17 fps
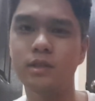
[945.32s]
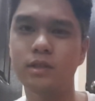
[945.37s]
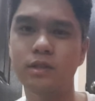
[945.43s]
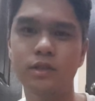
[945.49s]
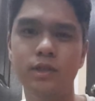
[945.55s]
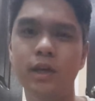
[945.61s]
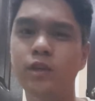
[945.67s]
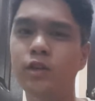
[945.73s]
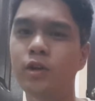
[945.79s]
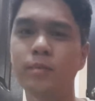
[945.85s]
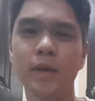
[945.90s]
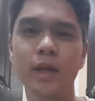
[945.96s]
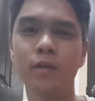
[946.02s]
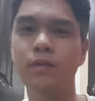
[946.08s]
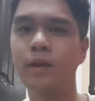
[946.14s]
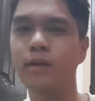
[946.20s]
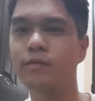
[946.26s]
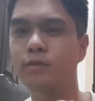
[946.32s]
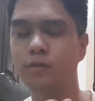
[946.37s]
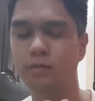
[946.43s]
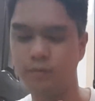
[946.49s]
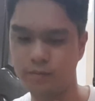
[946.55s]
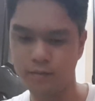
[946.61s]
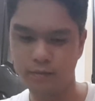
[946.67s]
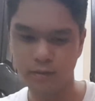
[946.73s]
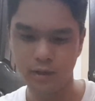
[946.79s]
check your main rifle.
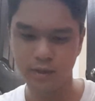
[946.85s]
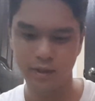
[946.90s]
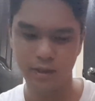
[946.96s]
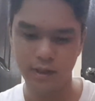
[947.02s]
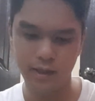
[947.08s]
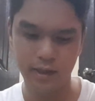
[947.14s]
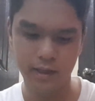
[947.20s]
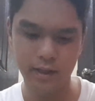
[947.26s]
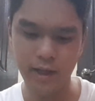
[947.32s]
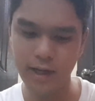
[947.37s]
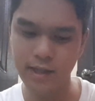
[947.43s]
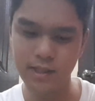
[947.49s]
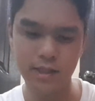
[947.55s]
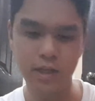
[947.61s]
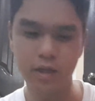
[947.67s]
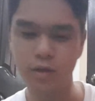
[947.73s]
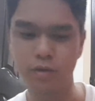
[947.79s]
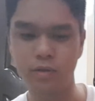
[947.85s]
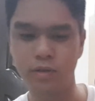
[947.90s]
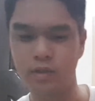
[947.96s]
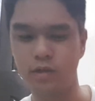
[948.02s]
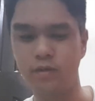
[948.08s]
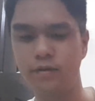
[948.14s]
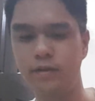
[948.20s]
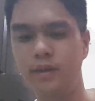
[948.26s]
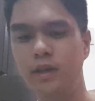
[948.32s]
That's the use
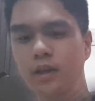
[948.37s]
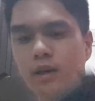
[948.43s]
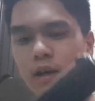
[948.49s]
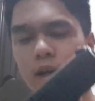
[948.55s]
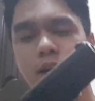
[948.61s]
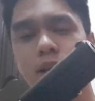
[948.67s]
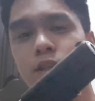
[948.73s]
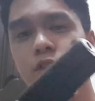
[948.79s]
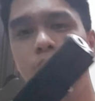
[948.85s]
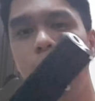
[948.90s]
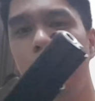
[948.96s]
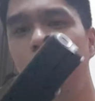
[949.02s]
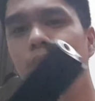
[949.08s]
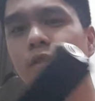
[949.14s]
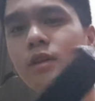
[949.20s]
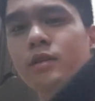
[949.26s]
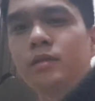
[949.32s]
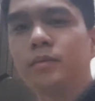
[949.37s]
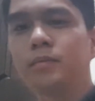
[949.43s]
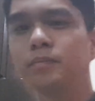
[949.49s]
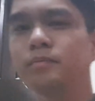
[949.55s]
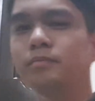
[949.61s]
of the, unless you're having a